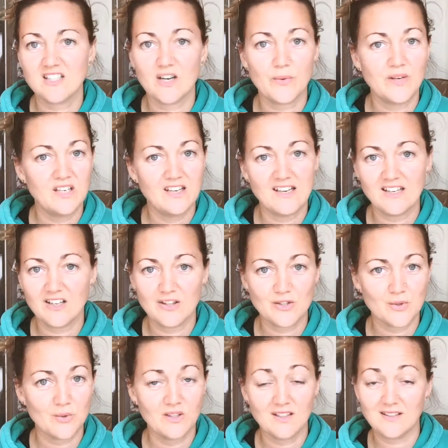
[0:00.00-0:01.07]
when you need to go to the
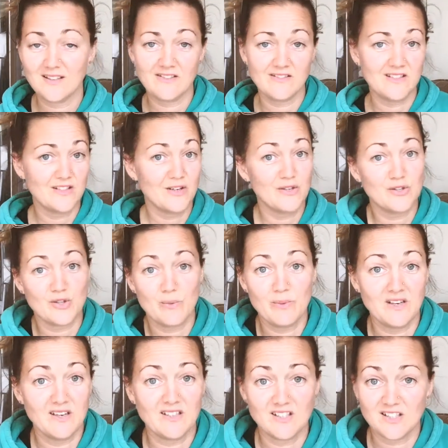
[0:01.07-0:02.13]
toilet. There is no
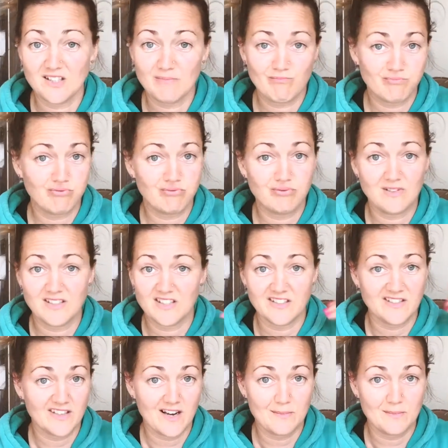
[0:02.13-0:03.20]
stopping it. It
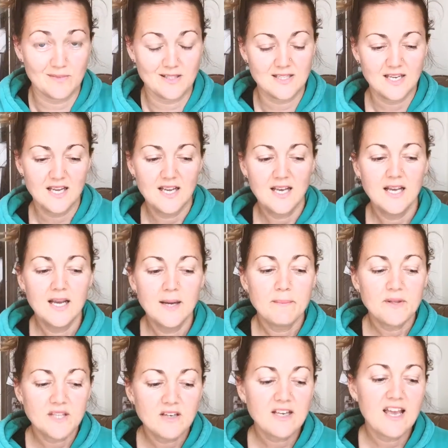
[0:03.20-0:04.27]
just comes.
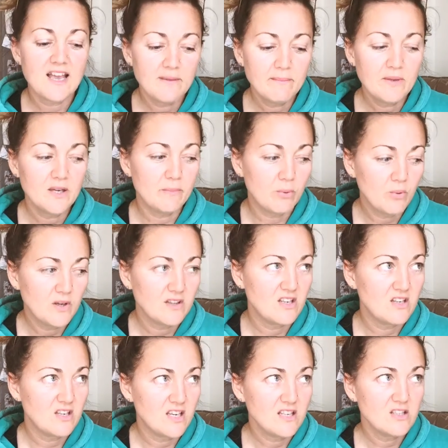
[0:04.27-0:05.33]
But there can be a point that
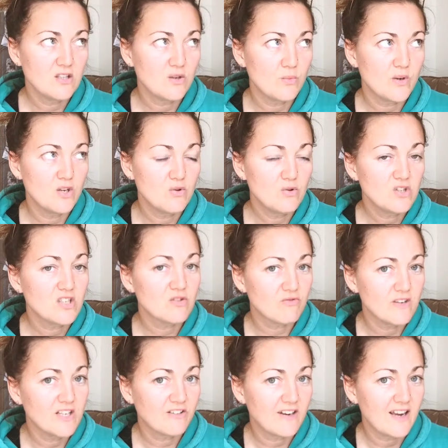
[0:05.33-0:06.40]
you get to where you're just
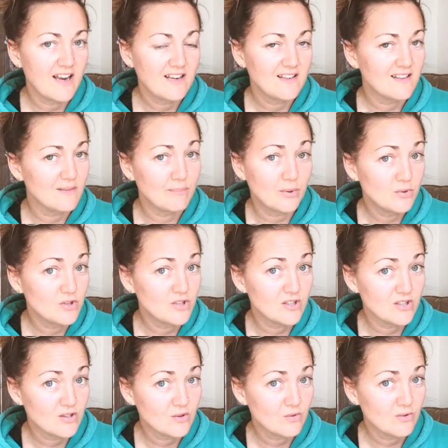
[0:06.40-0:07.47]
recreating the bullshit
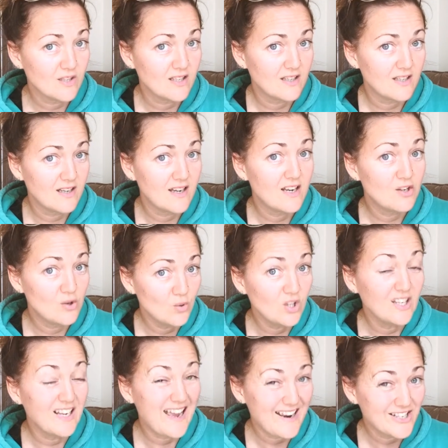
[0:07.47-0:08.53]
story and
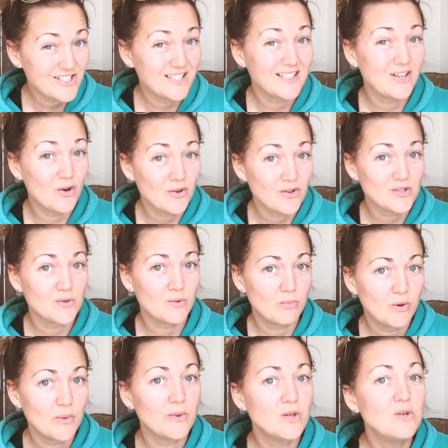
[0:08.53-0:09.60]
you're actually gotten to a
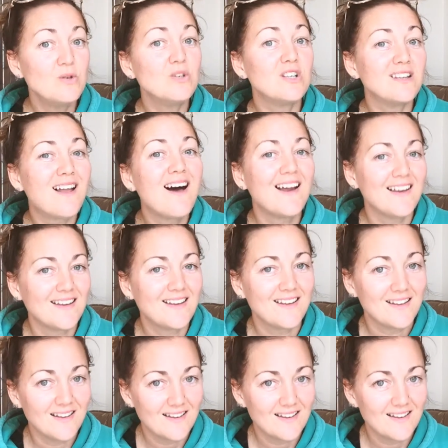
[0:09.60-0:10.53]
point where you like